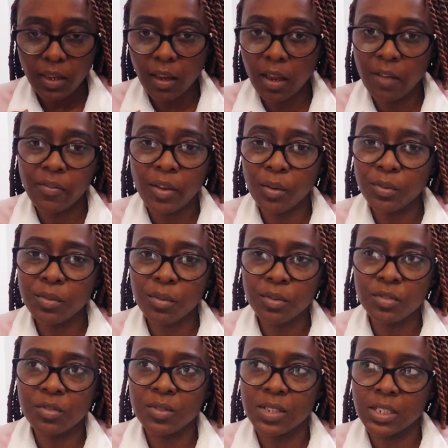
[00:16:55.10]
I've held
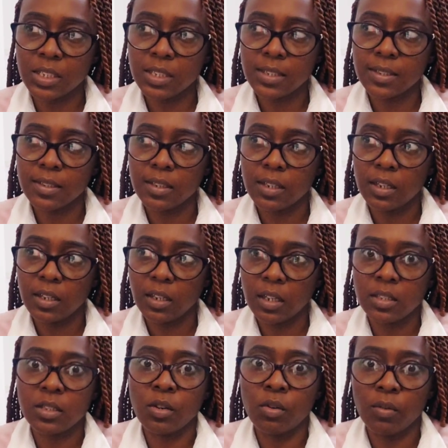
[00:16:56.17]
on to this
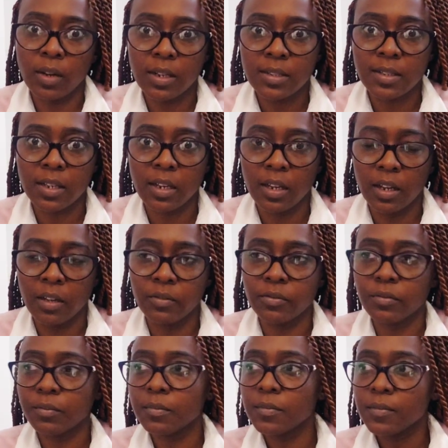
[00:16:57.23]
as long as I have.
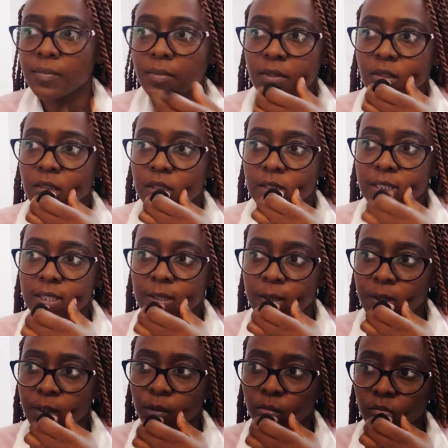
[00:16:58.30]

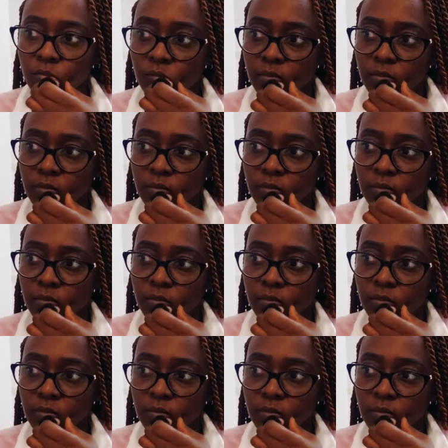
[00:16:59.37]
So